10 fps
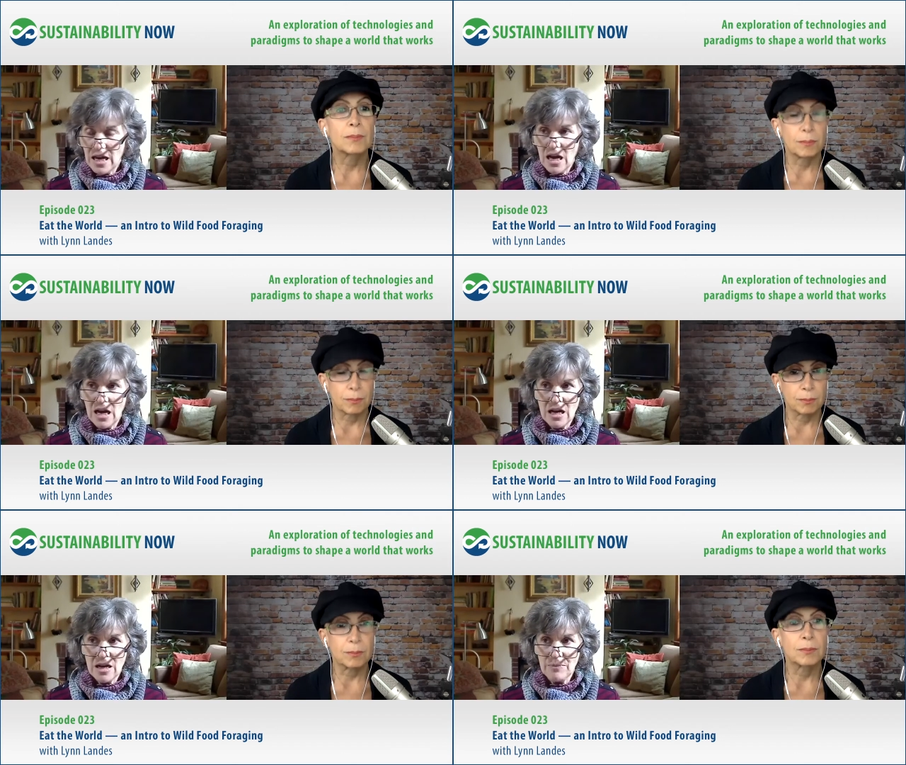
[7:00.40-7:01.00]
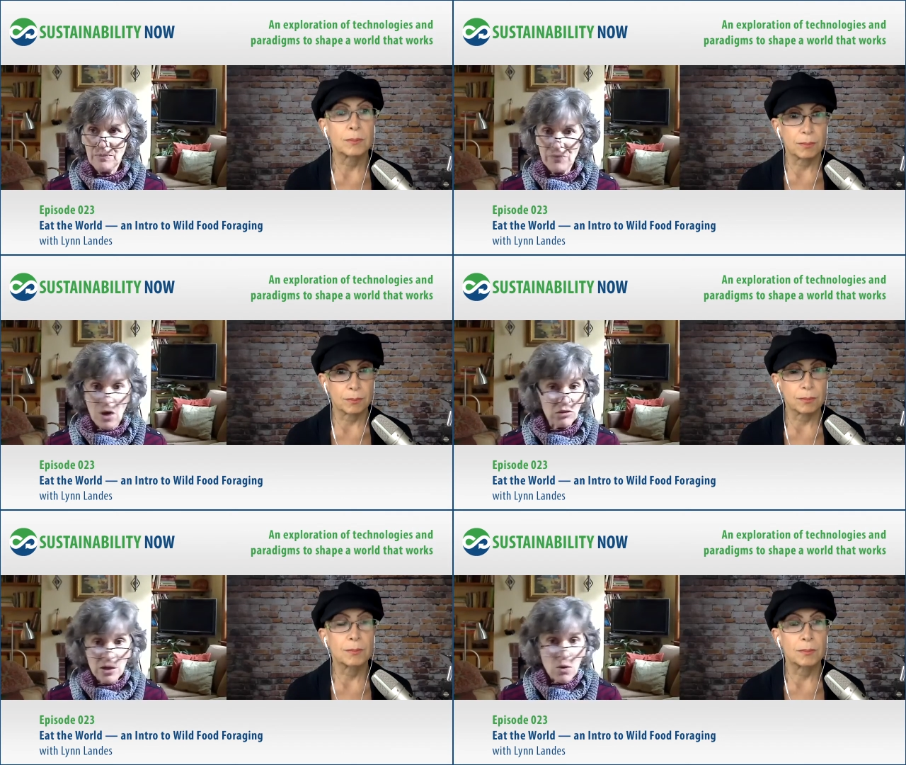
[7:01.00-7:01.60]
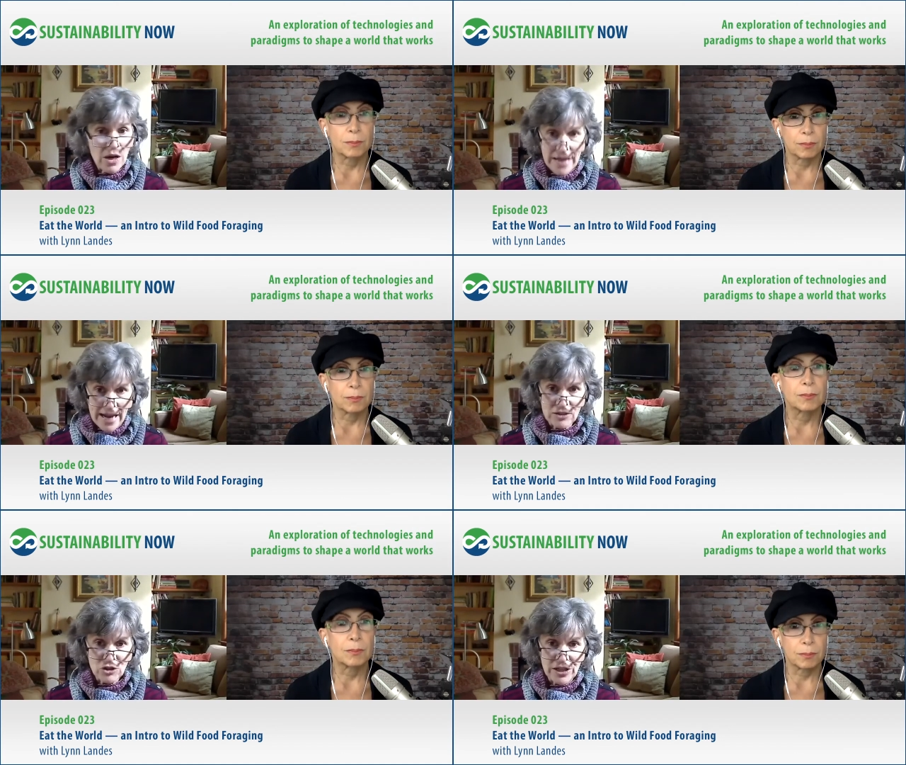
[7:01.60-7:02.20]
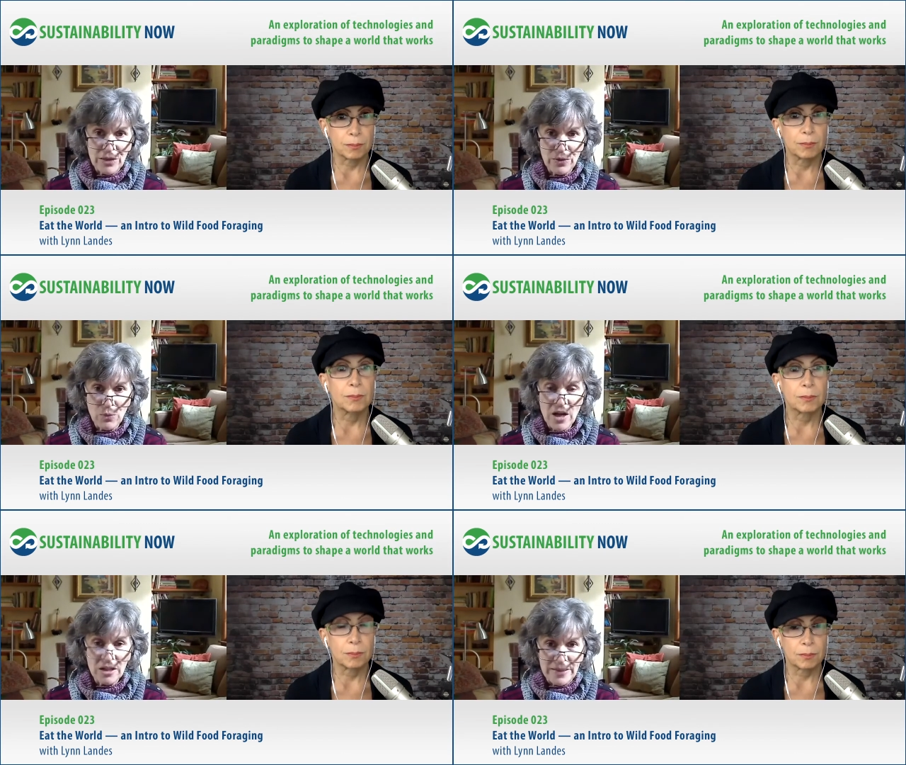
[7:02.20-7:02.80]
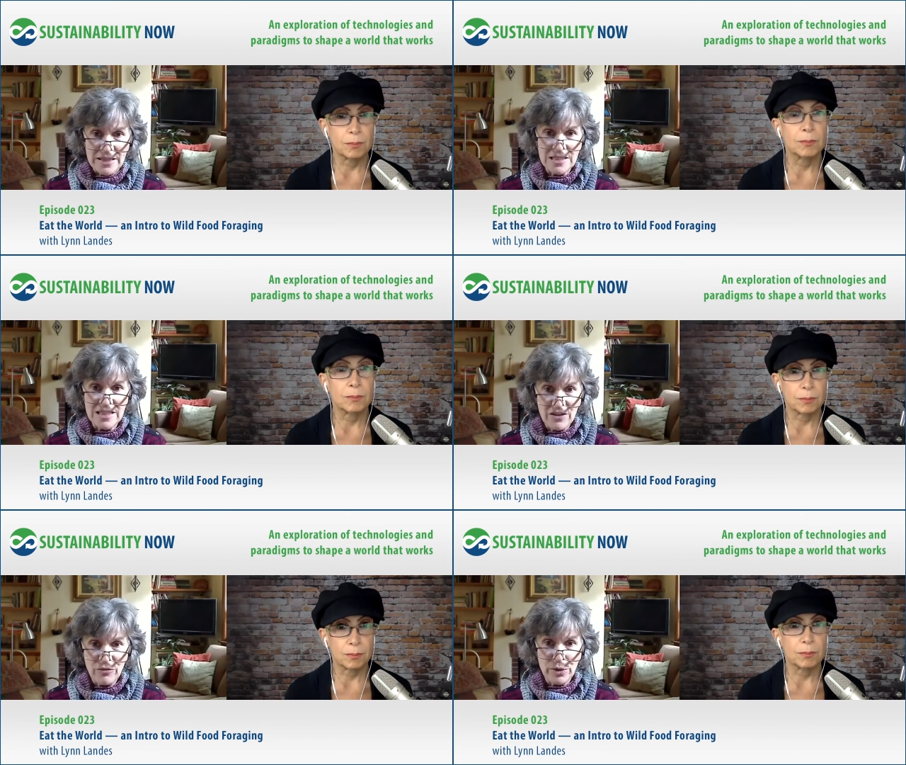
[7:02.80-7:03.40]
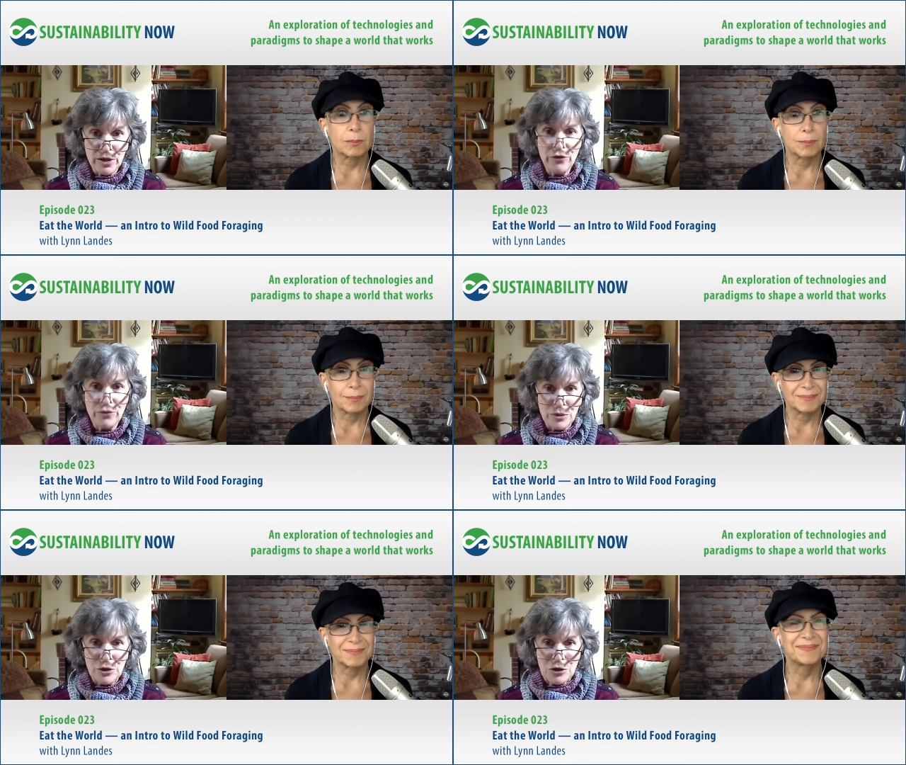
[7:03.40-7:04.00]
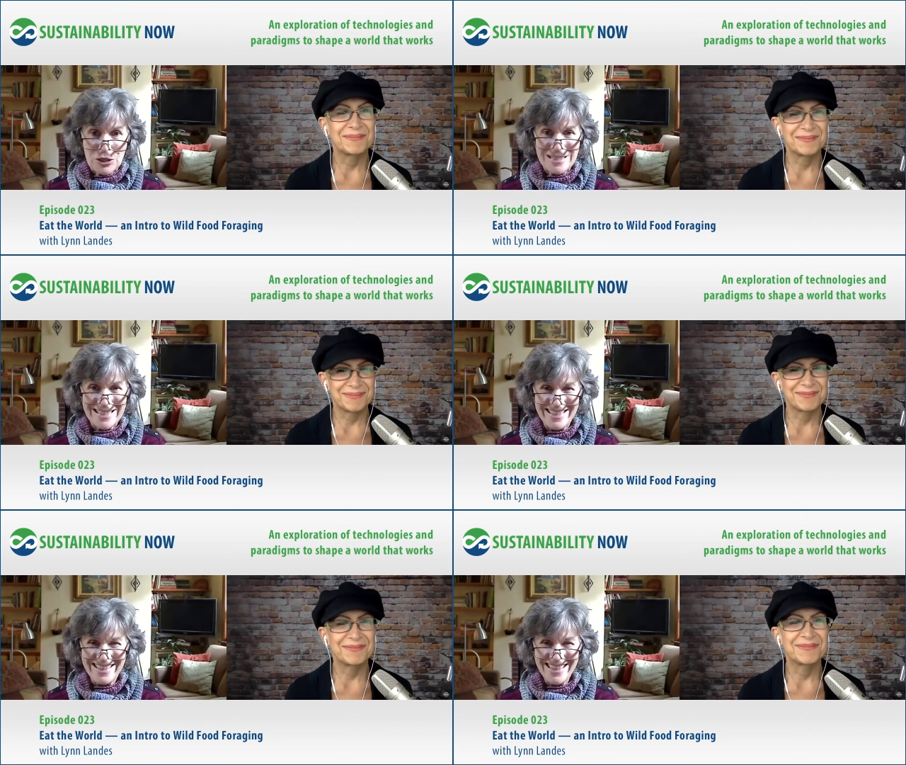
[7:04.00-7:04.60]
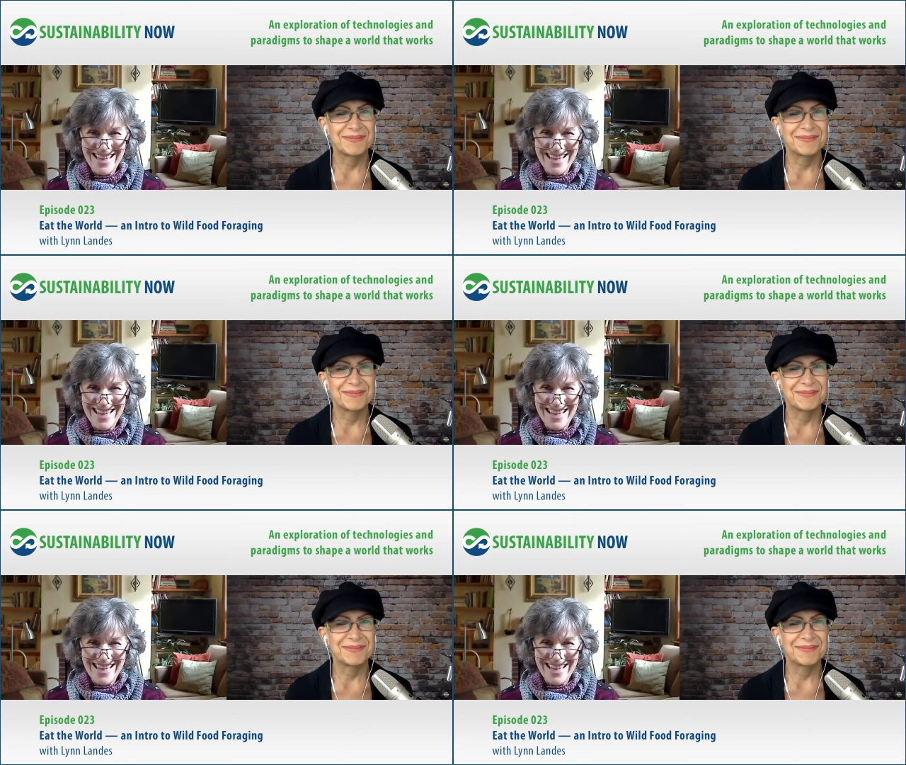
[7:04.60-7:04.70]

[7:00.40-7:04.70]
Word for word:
Speaker 1: um, only one actually, with Wildman Steve Brill from New York City,